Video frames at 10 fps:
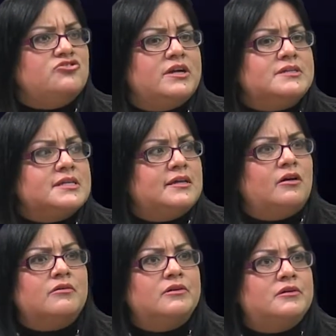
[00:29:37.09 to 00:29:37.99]
drugs and
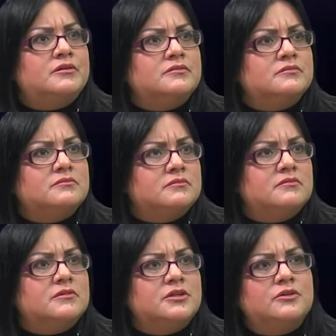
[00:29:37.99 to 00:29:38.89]
alcohol,
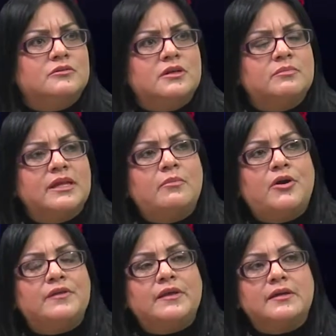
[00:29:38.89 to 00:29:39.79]
can play a
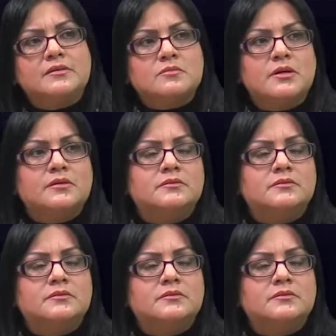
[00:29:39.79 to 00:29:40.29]
part in that as well.